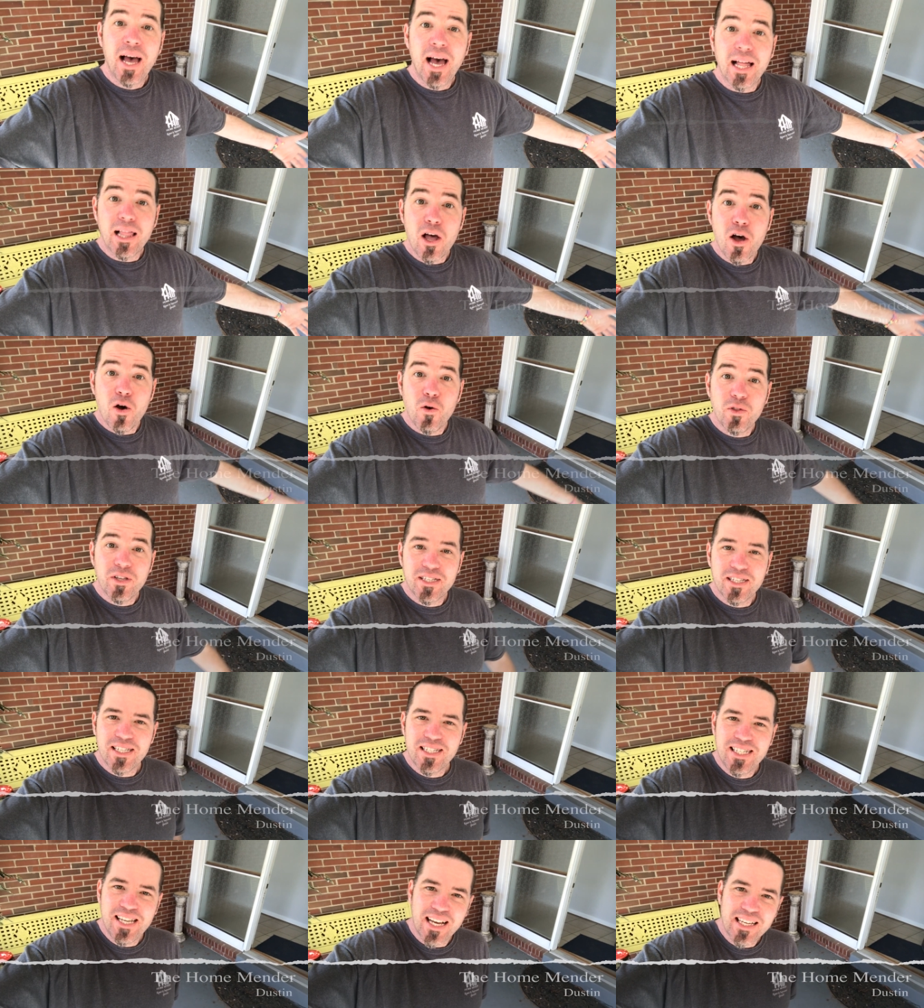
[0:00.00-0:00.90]
Hello, this
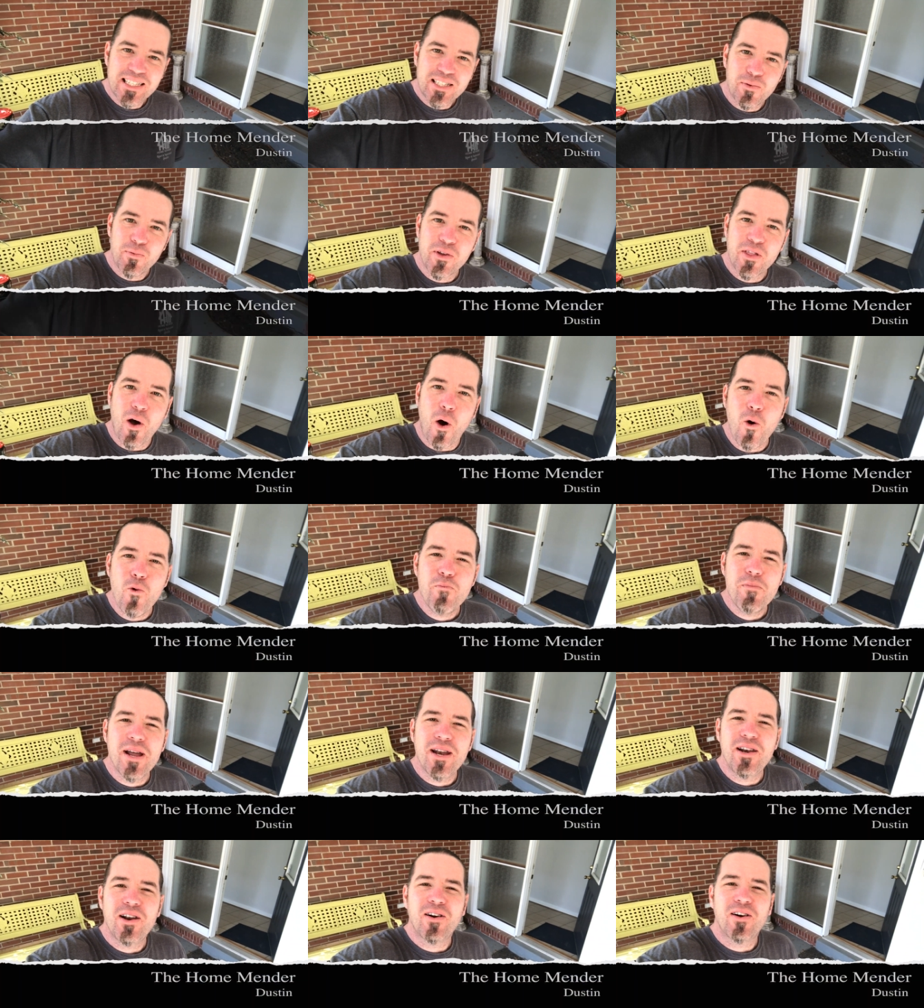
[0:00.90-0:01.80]
is Dustin with Home
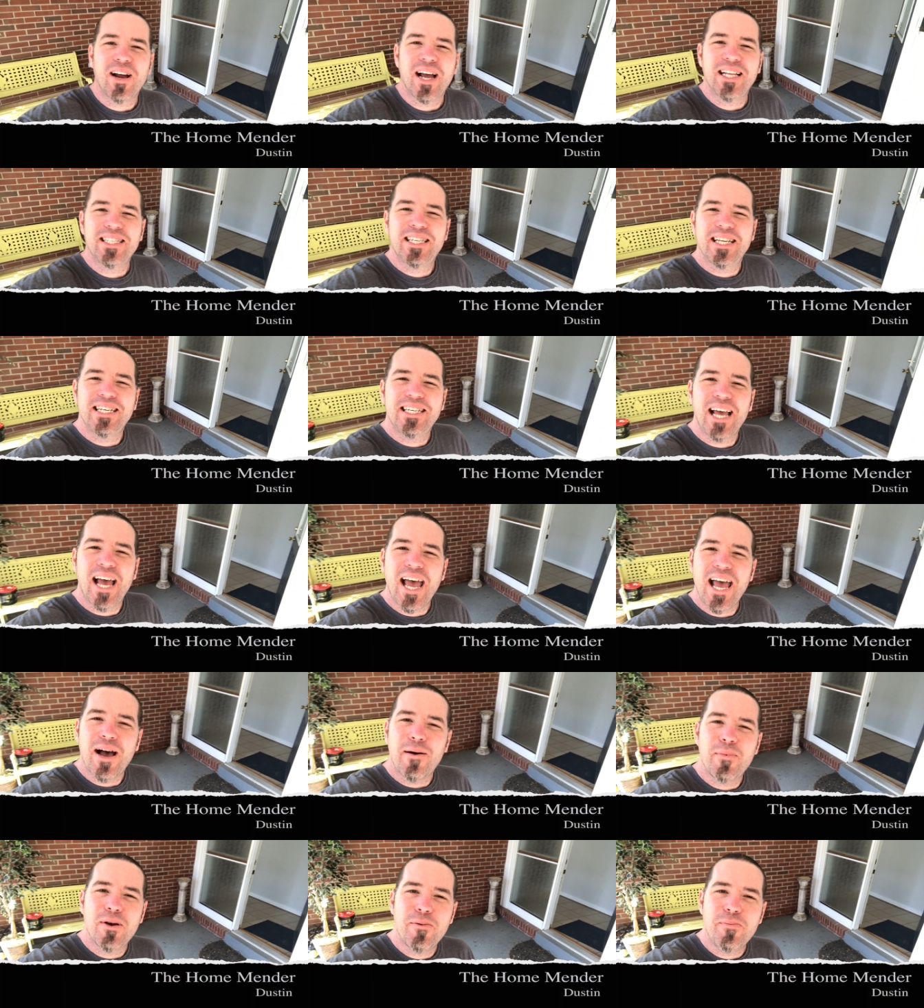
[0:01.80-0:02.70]
Mender, and
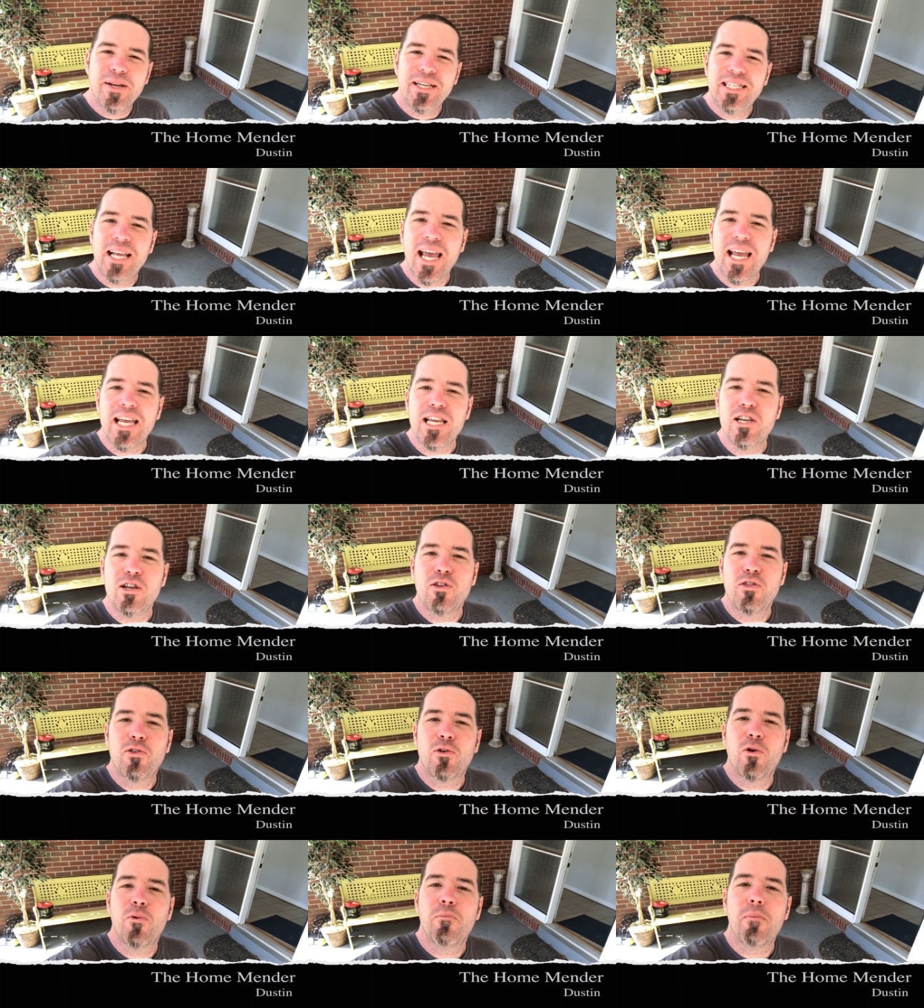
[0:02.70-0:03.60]
today I'm going to be taking you
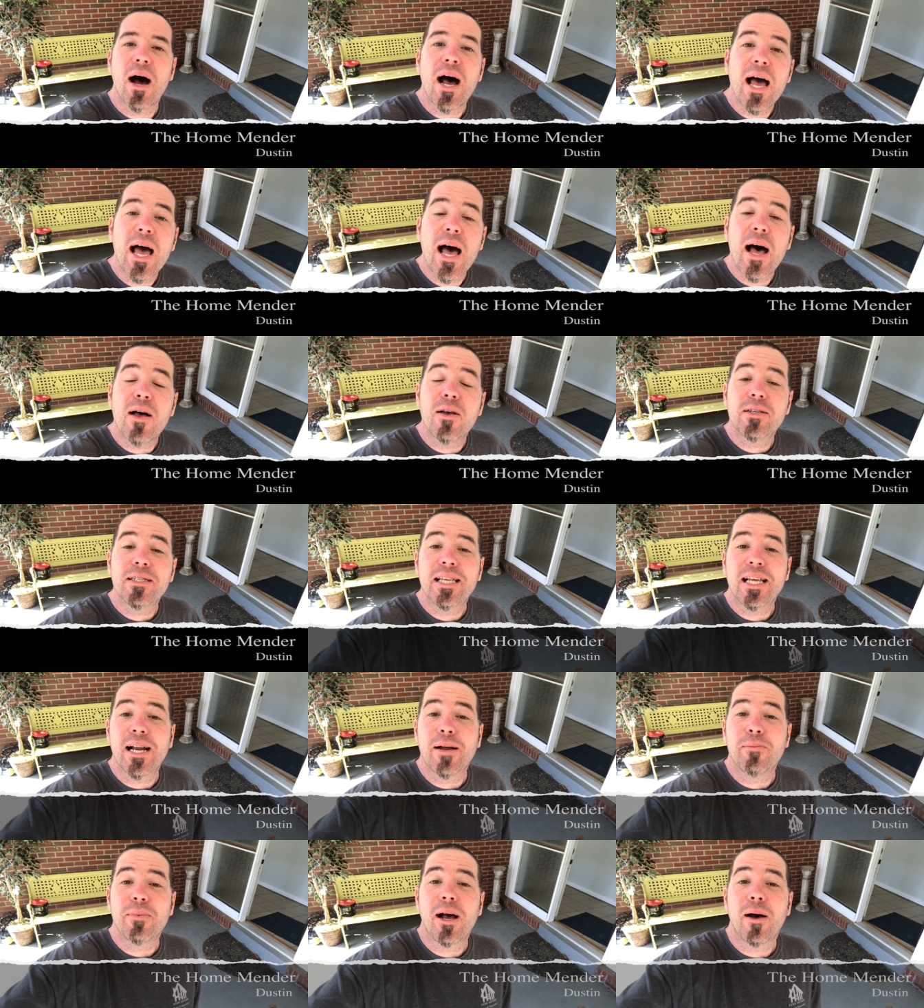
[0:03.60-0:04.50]
through my house
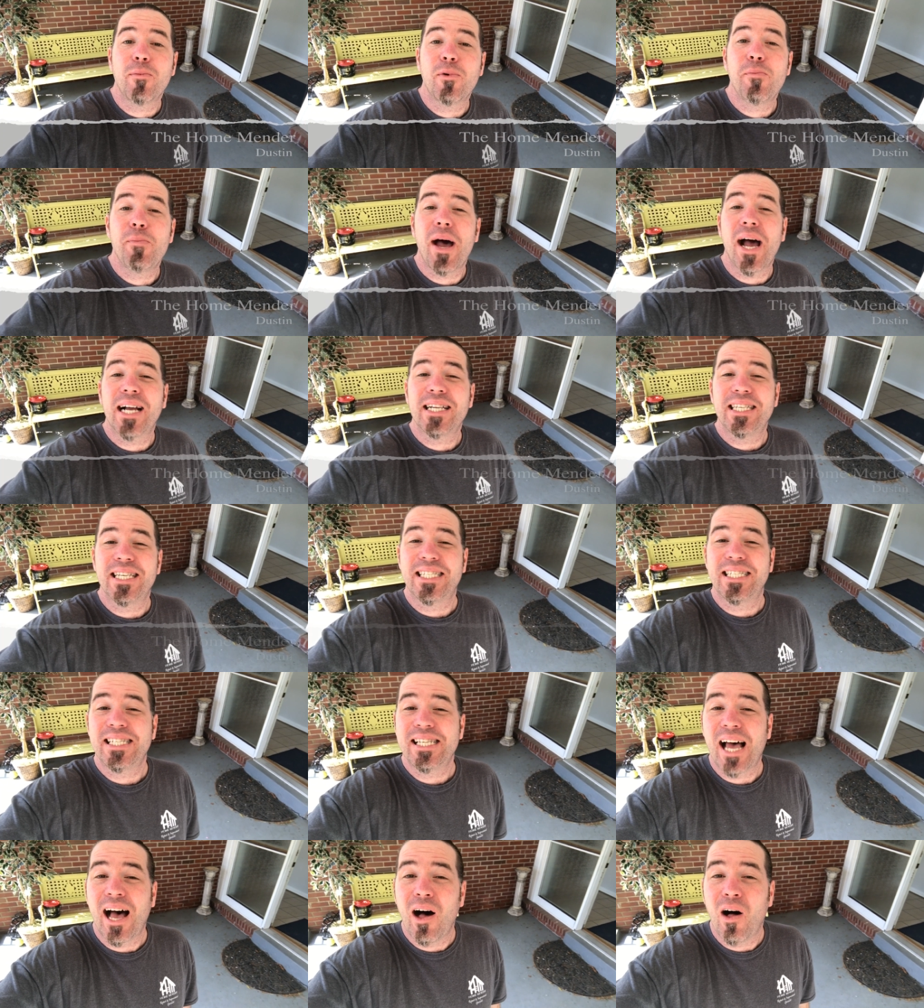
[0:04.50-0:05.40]
that I'm coming back to
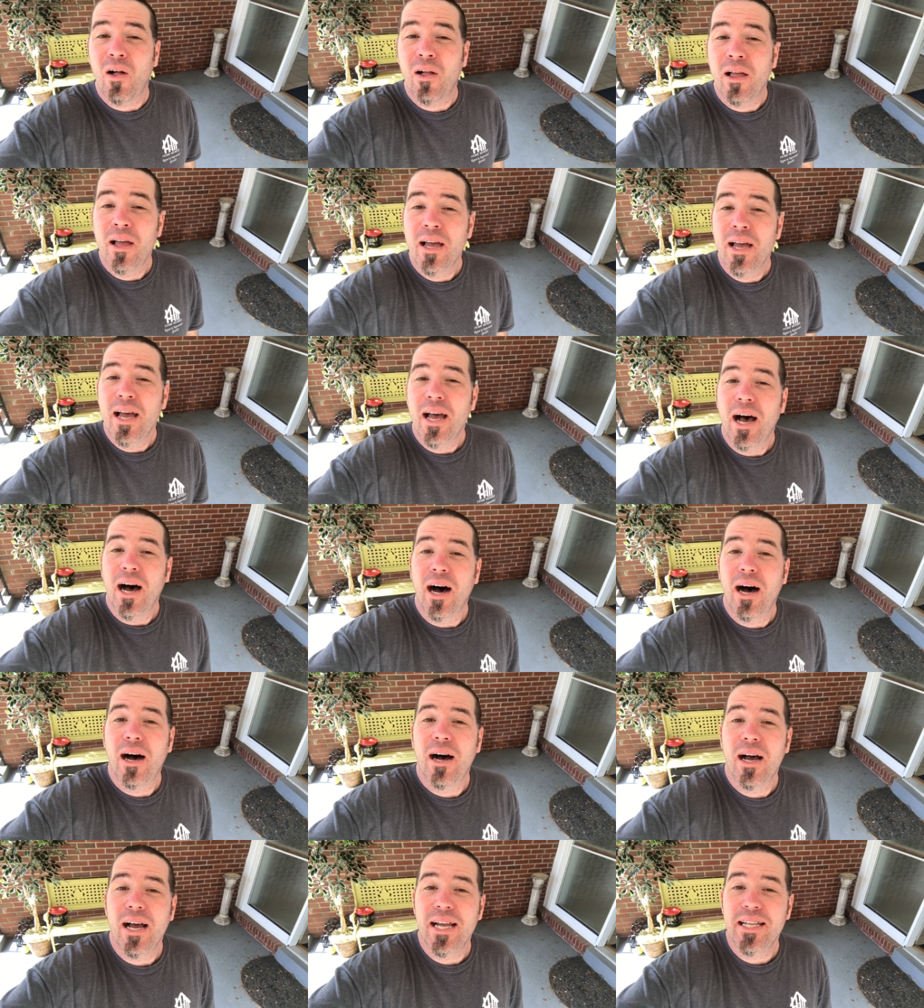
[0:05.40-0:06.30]
sell.
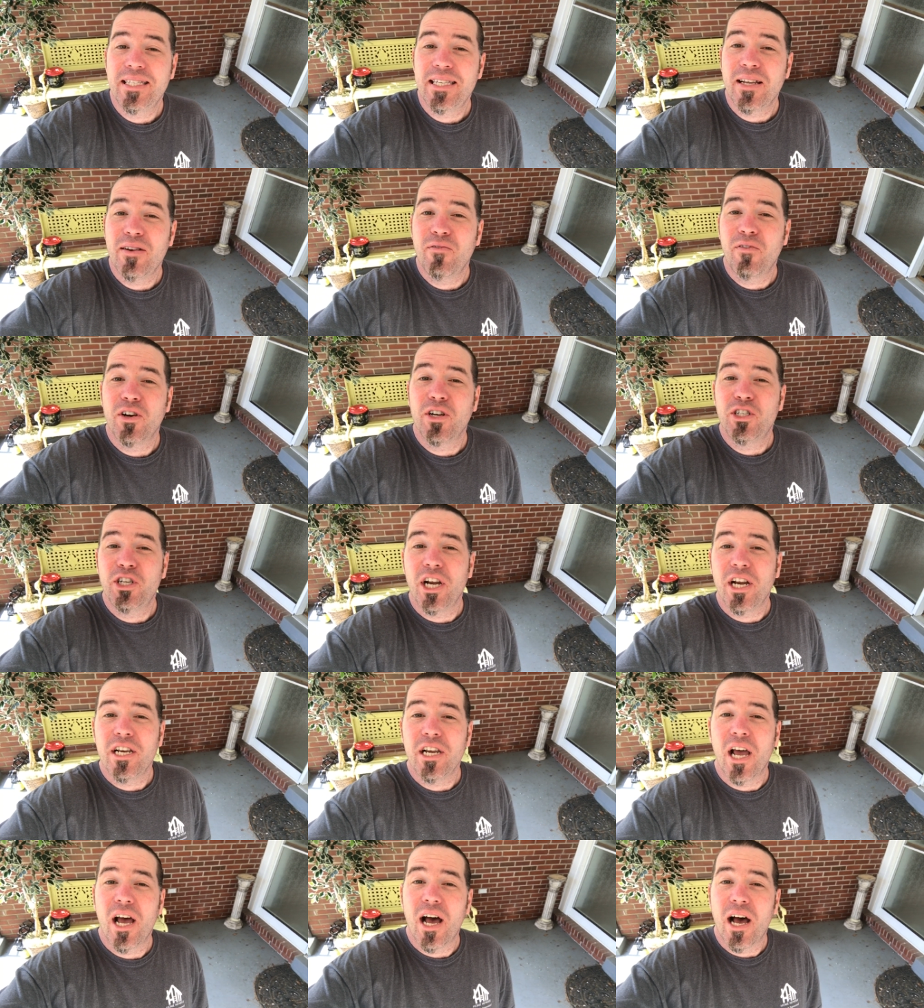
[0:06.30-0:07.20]
Uh, it's in
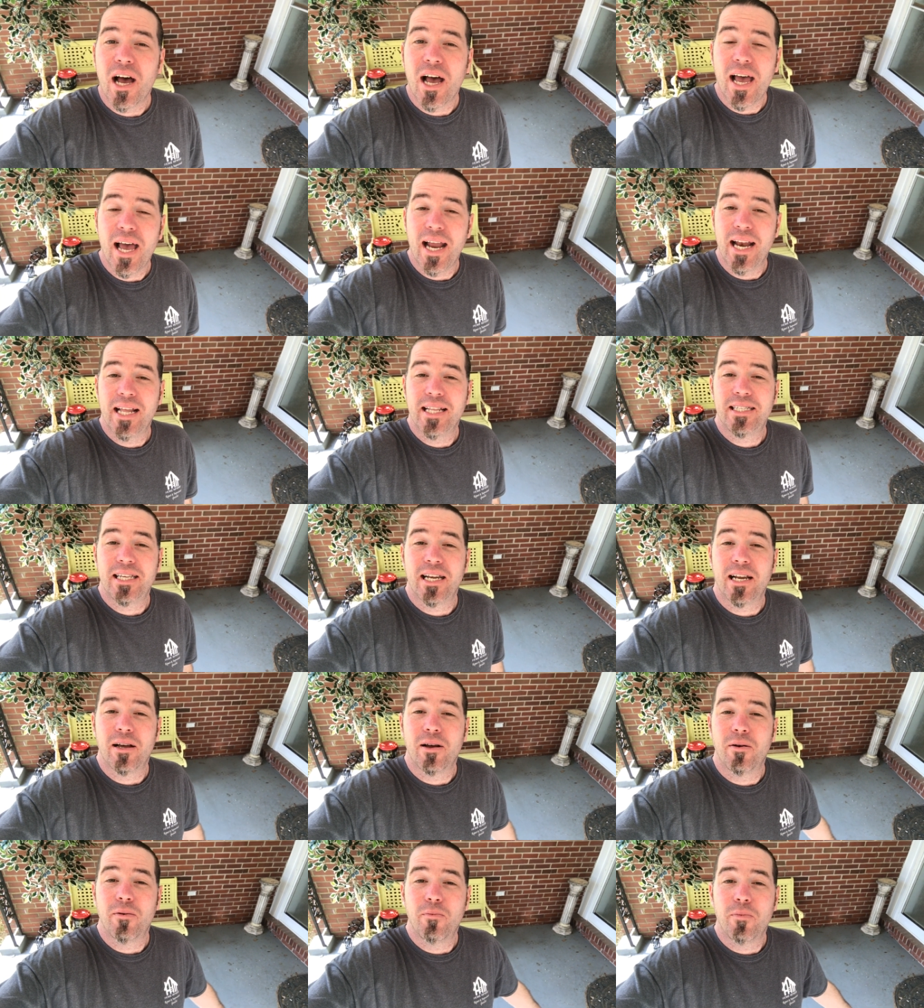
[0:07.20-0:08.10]
Virginia and it's in
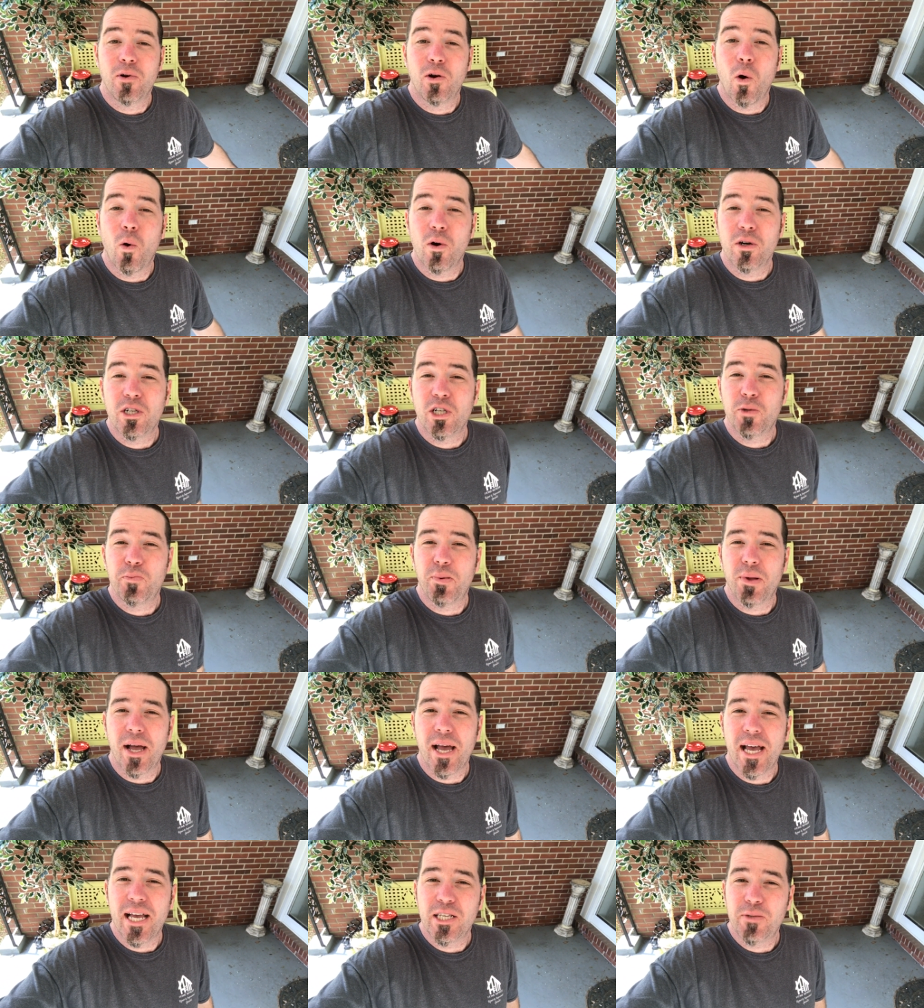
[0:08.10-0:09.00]
a gorgeous
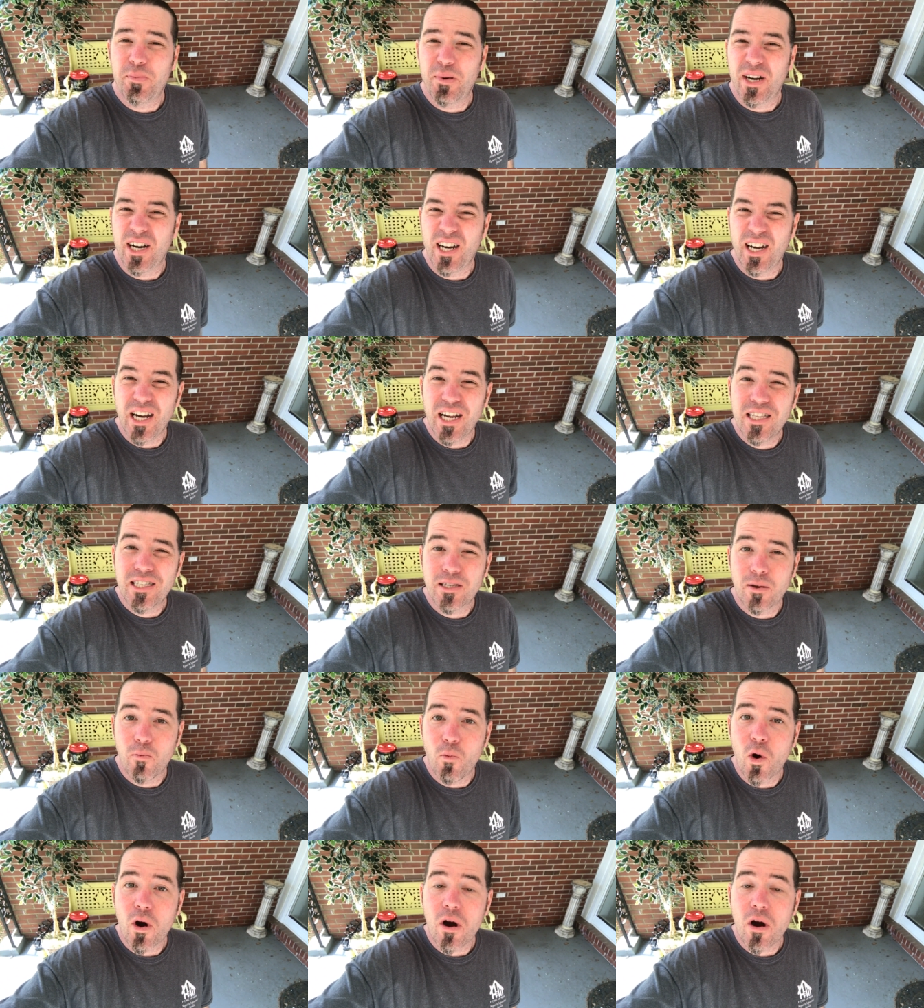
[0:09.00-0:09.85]
place, but it needs some